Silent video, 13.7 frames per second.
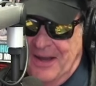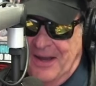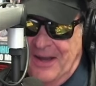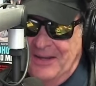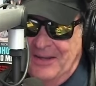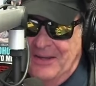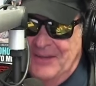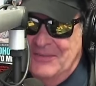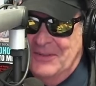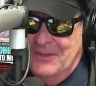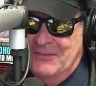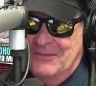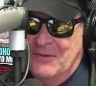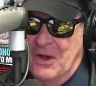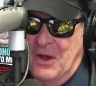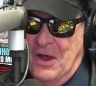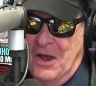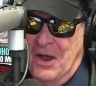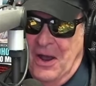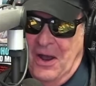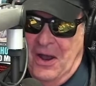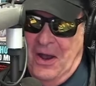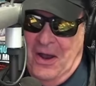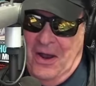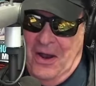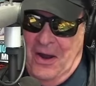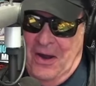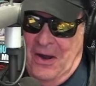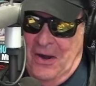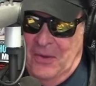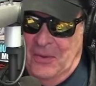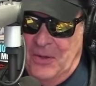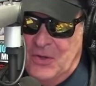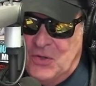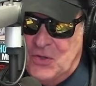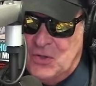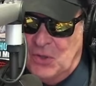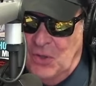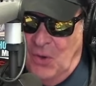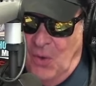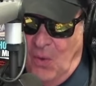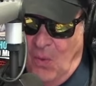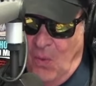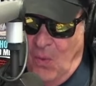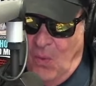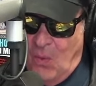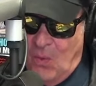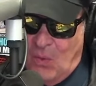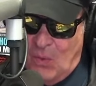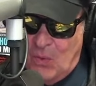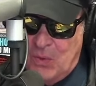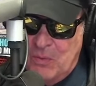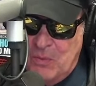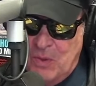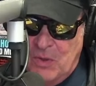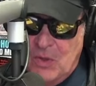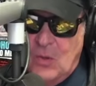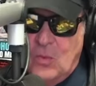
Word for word: I live in a very slow community.